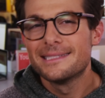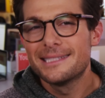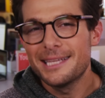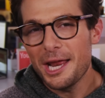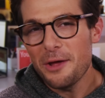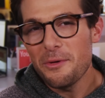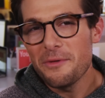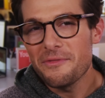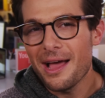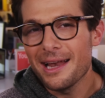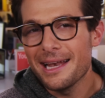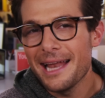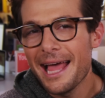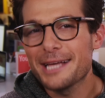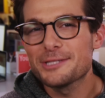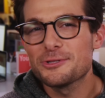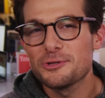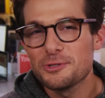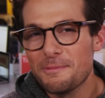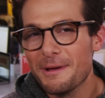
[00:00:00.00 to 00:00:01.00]
Today we've got an
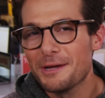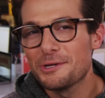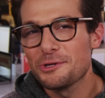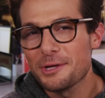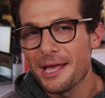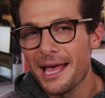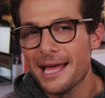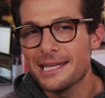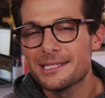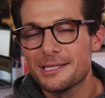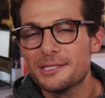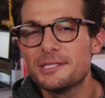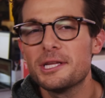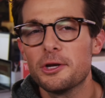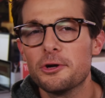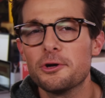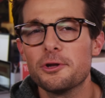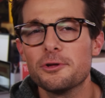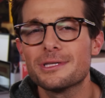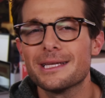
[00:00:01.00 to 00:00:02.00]
extra special guest to
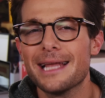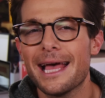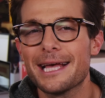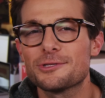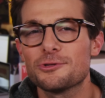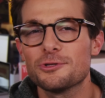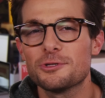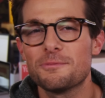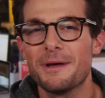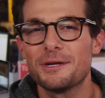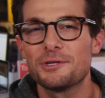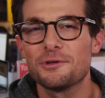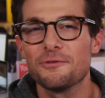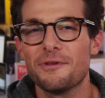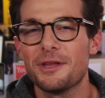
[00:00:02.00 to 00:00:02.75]
introduce an extra special